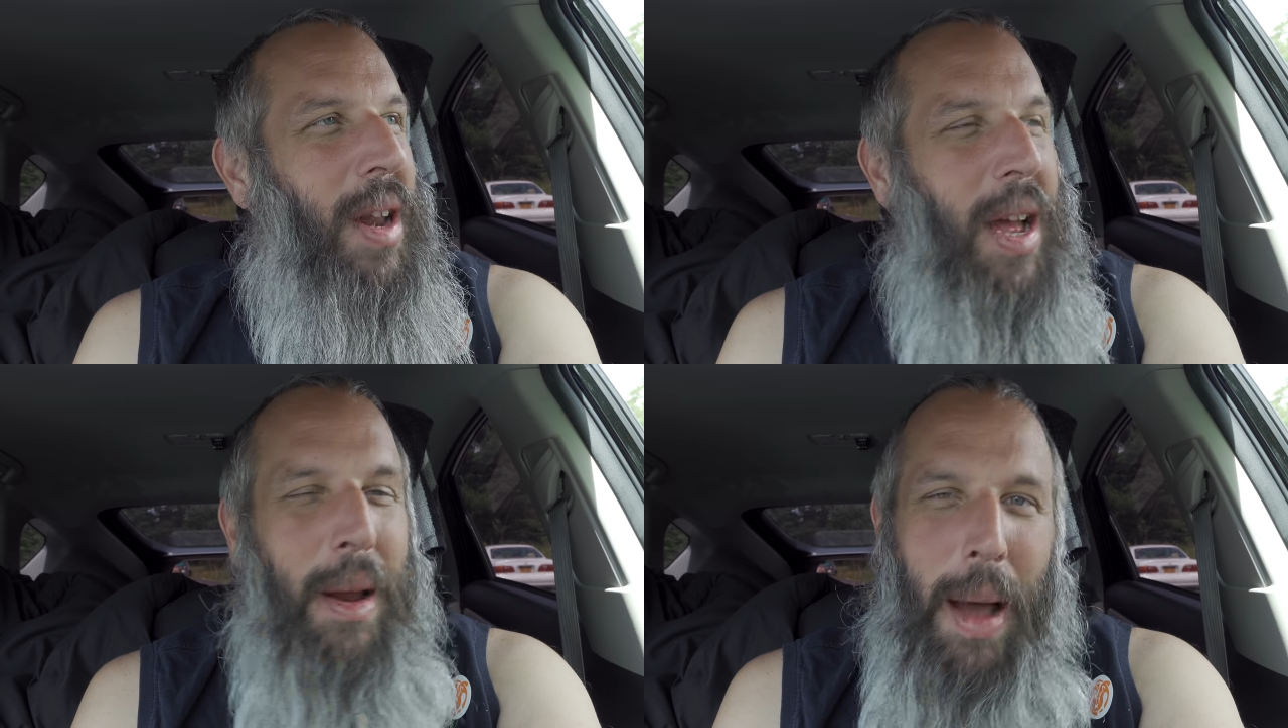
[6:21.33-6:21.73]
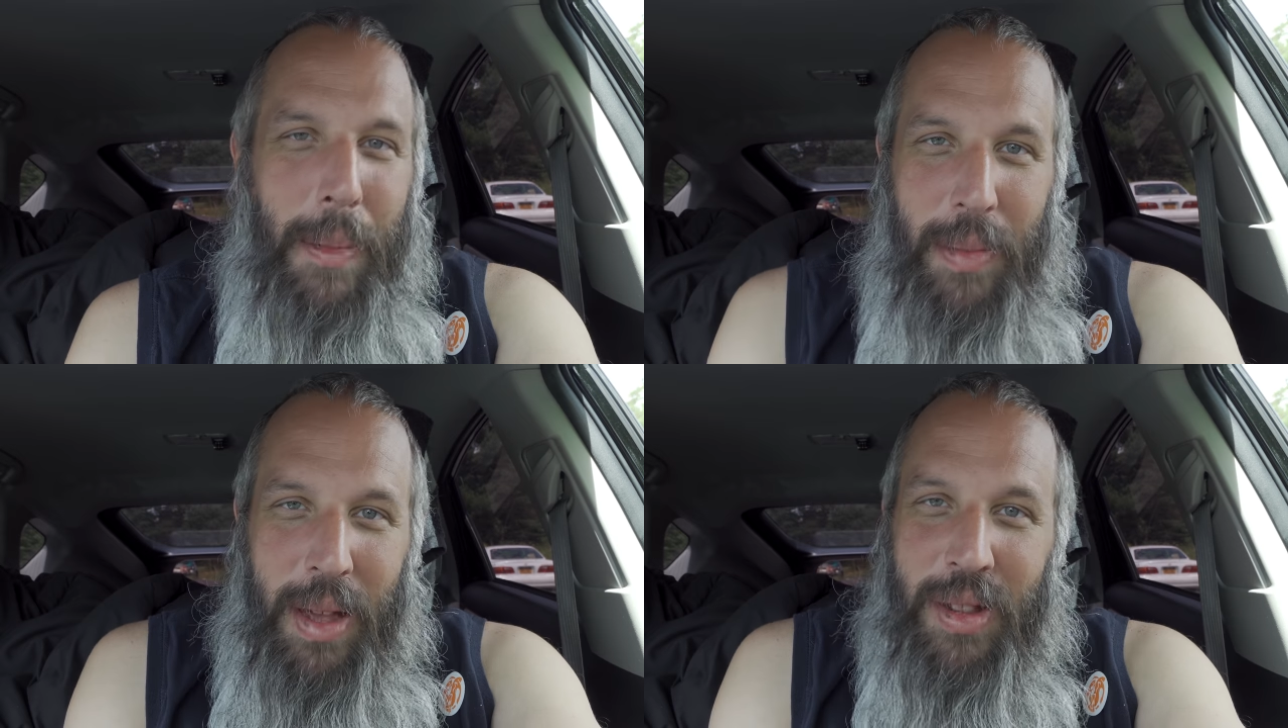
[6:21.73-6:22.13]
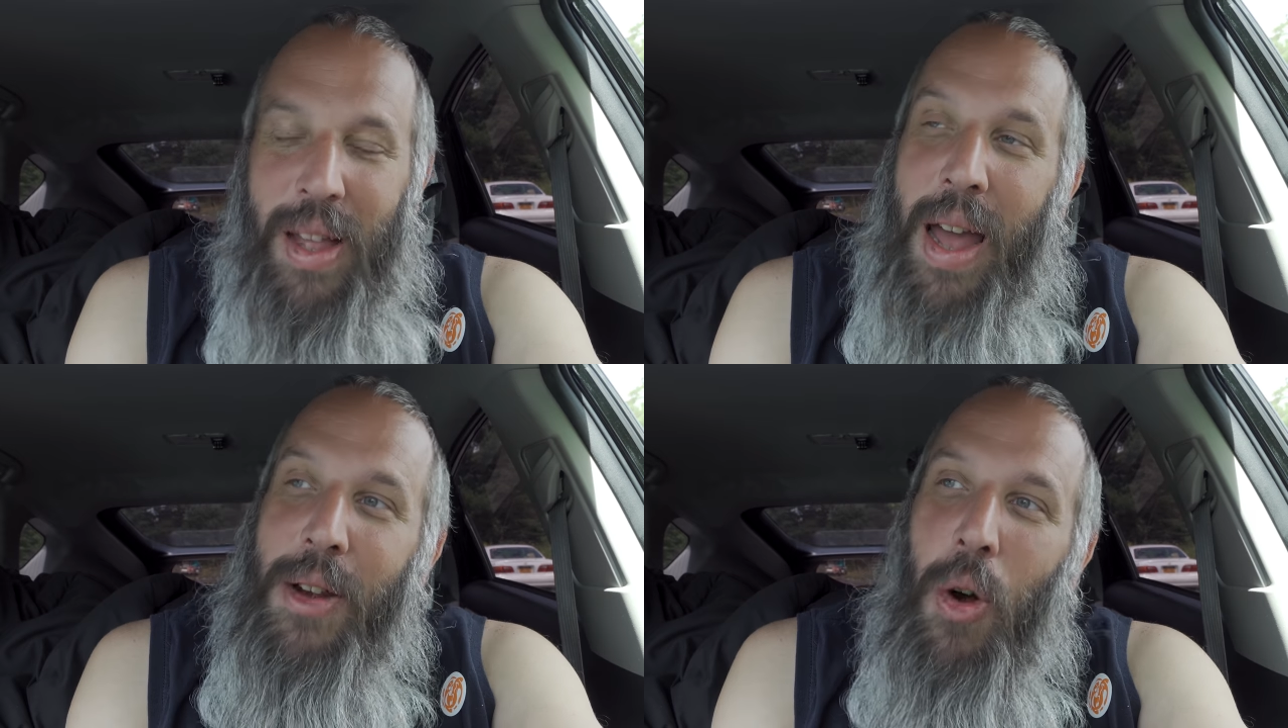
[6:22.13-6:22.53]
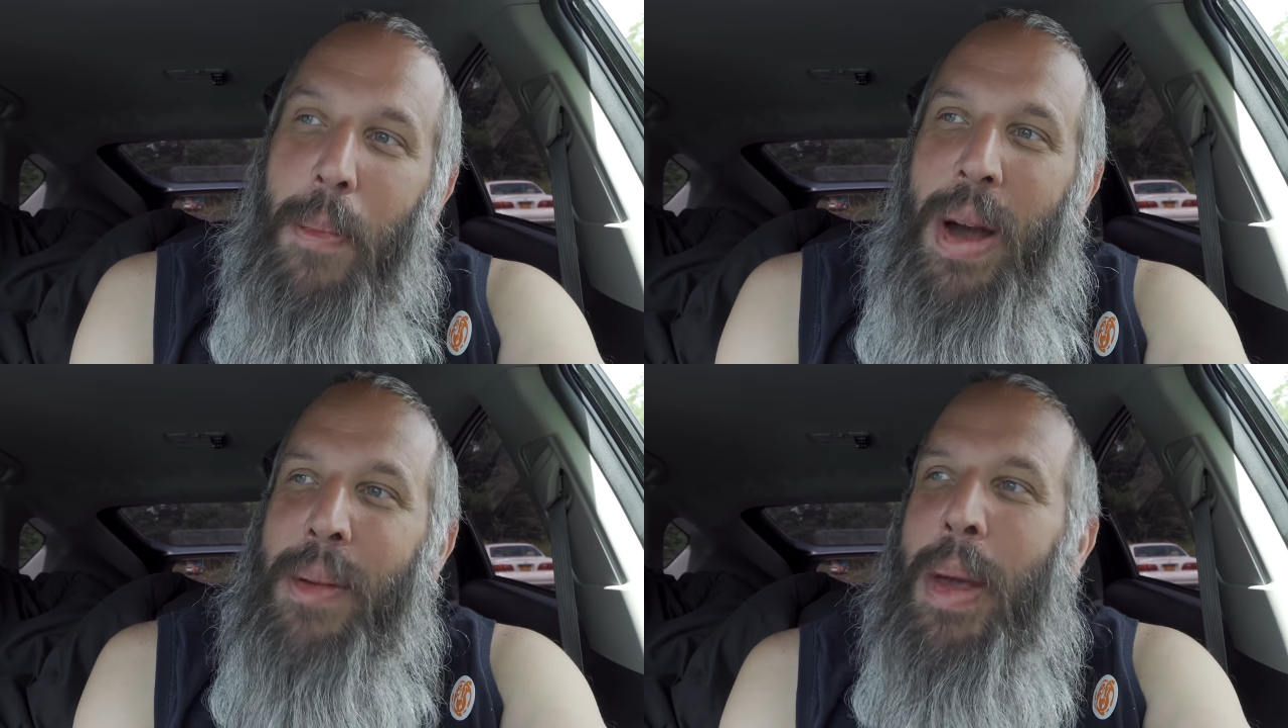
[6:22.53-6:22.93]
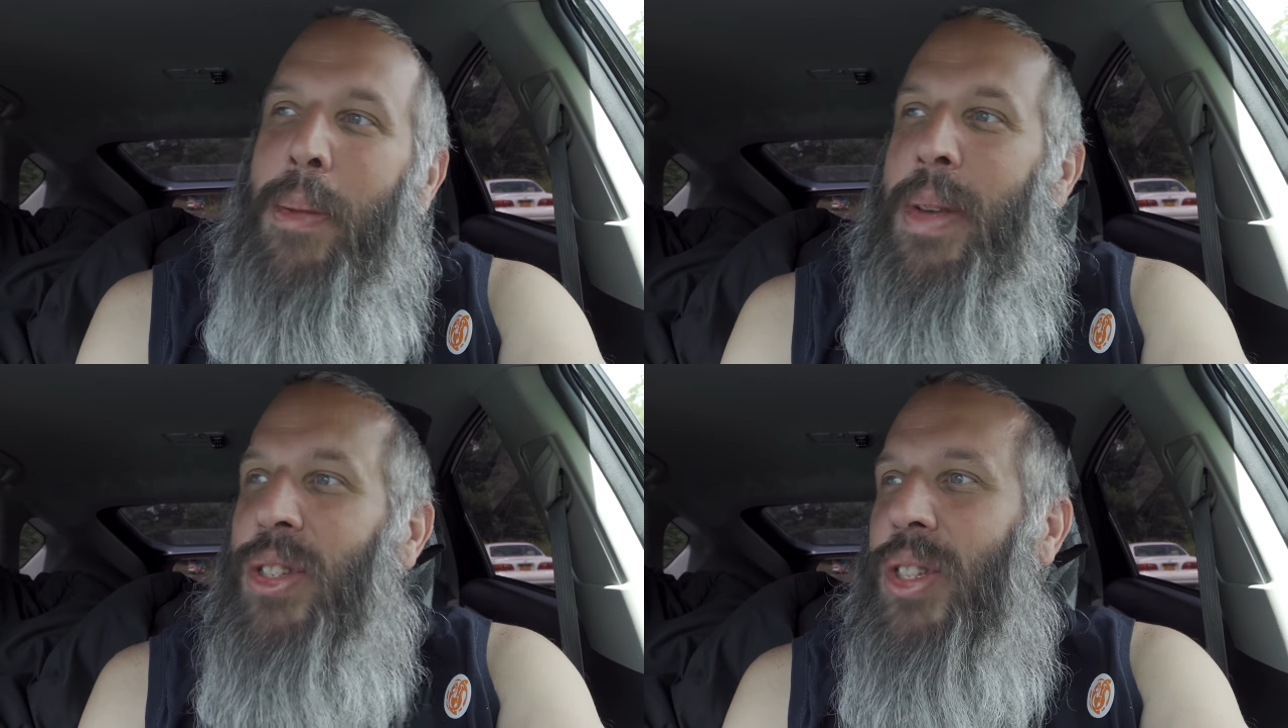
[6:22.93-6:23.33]
and I know it might
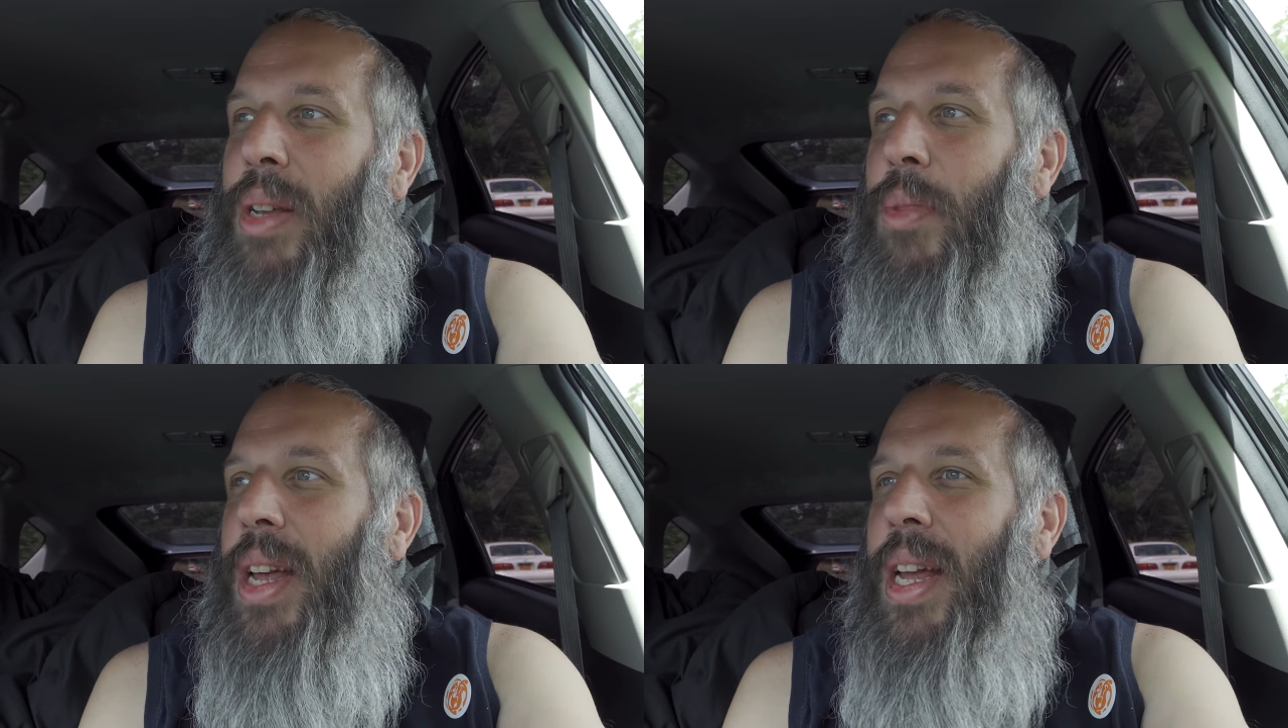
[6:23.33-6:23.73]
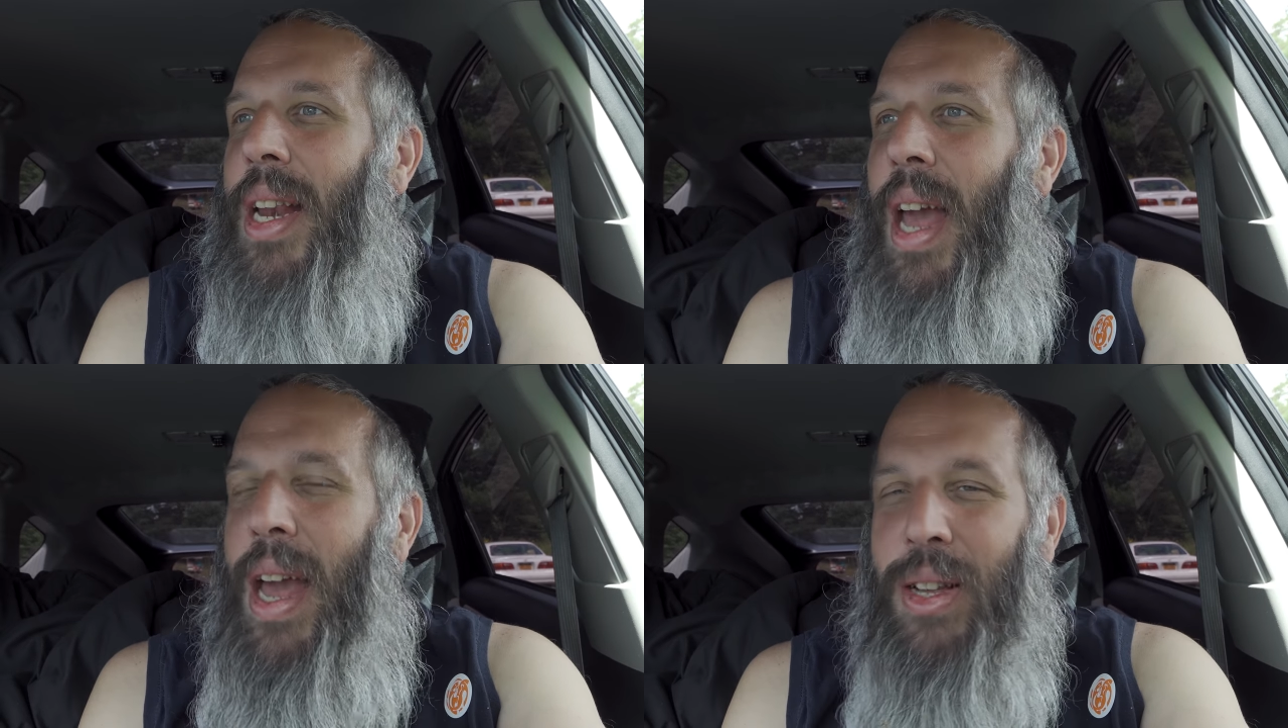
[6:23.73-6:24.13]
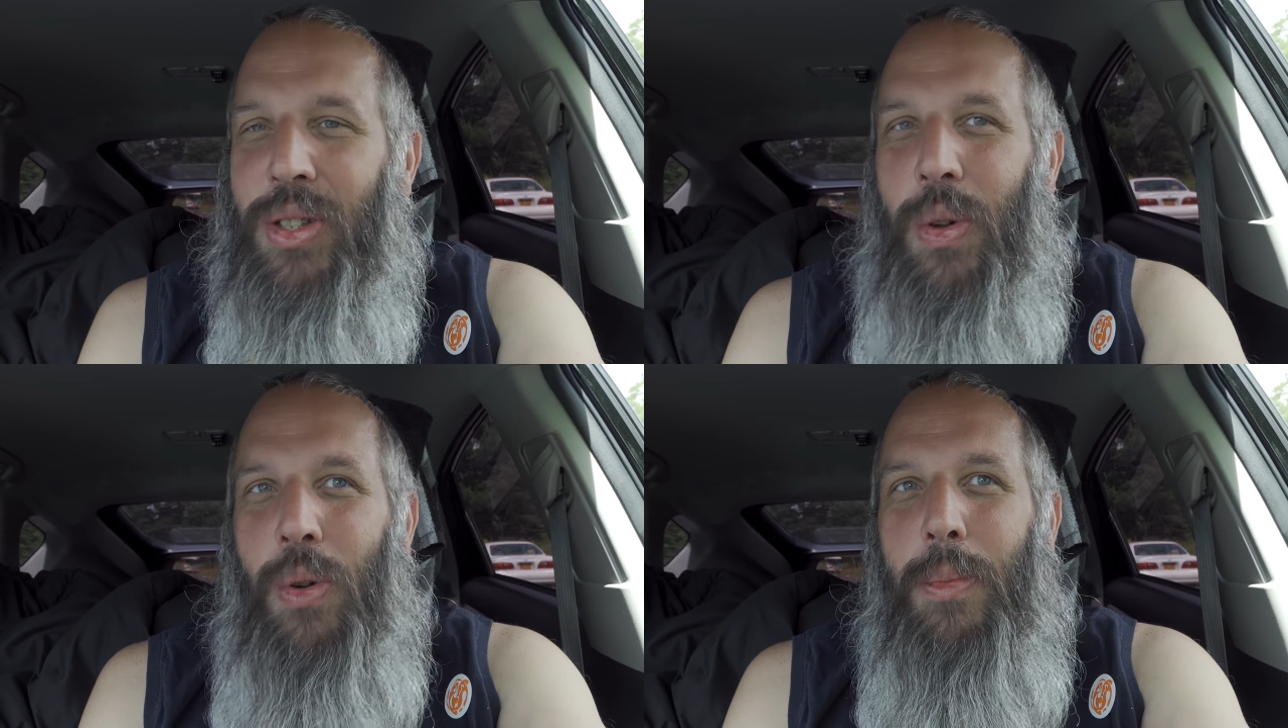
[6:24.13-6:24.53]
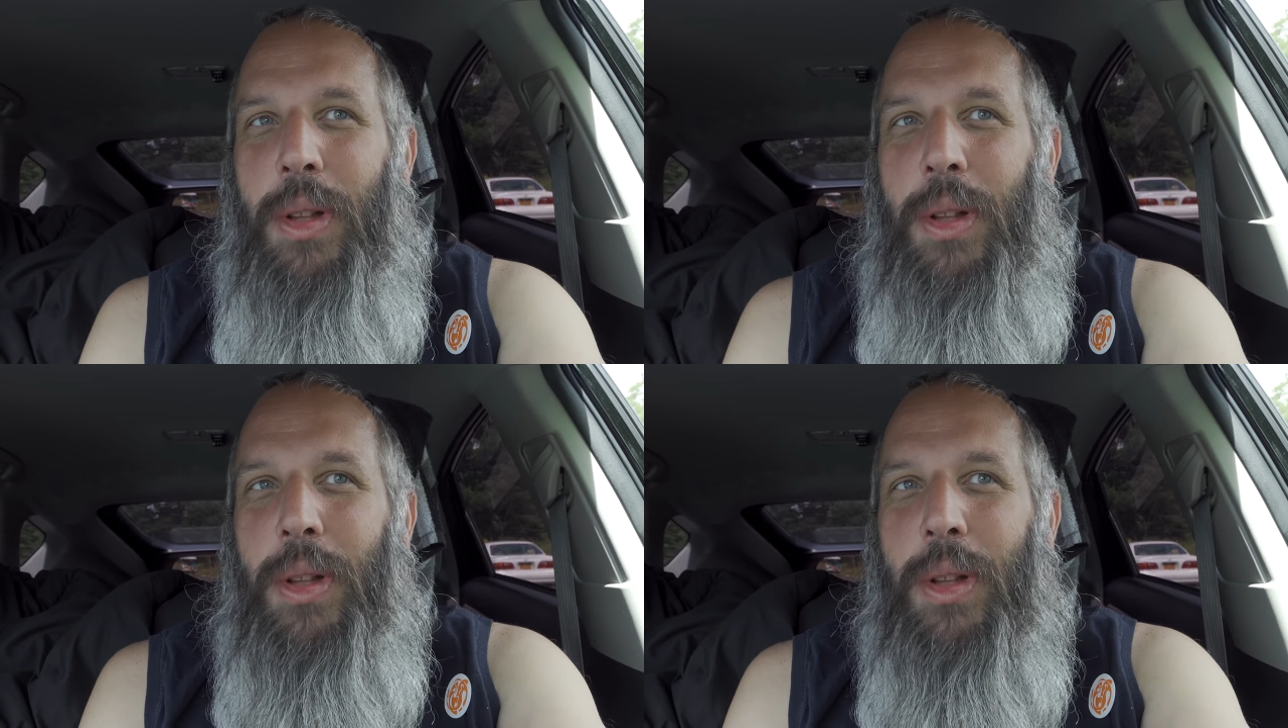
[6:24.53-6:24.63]
make me seem like an asshole,